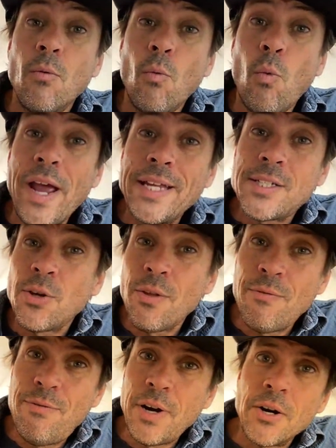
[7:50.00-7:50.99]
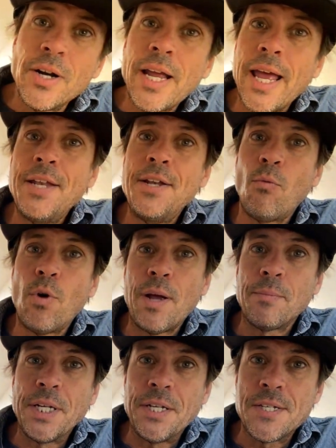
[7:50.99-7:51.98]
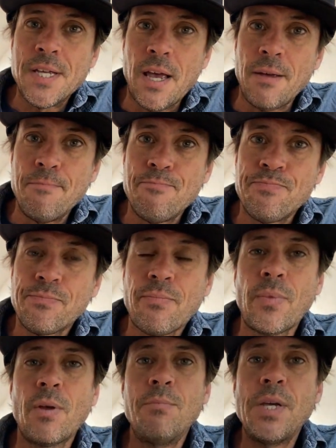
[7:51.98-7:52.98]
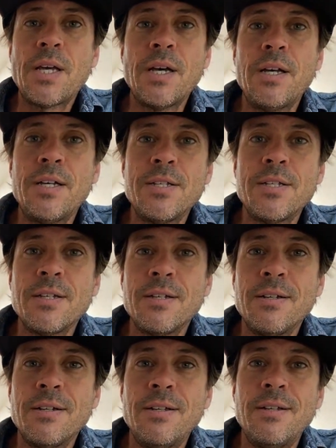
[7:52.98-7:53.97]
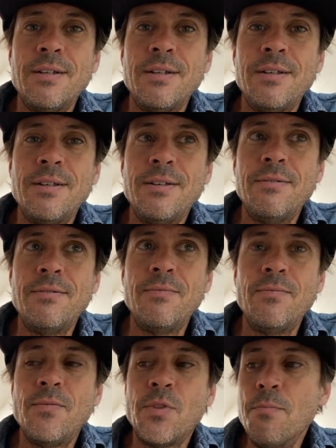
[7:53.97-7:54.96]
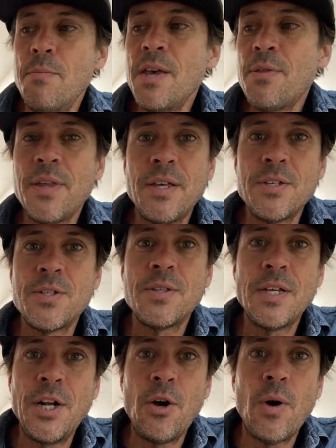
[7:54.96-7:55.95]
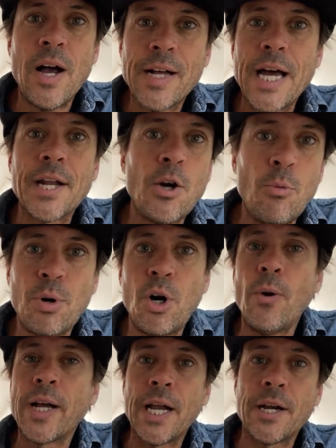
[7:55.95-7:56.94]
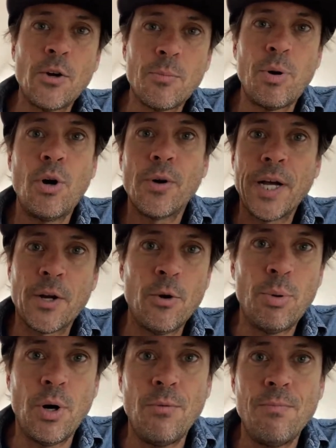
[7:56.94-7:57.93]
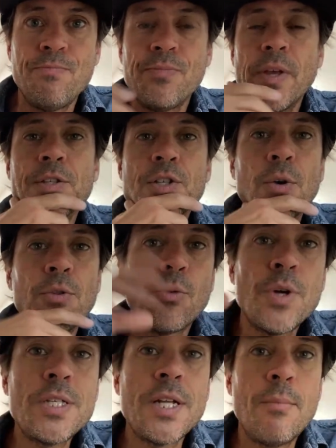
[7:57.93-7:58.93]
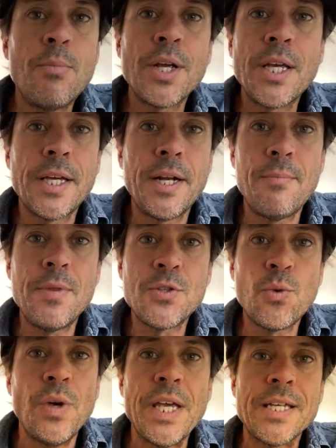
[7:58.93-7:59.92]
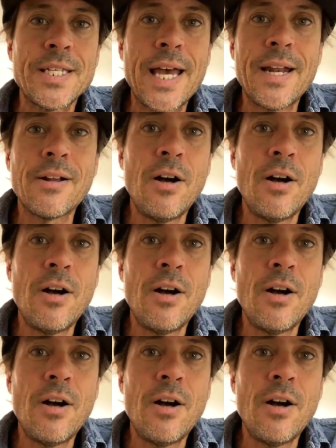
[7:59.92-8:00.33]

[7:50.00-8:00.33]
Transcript: wait till the very end of what I'm going to say. Because the myth is, you know, I got to go pro. And so the reason I'm bringing it up this week is I had a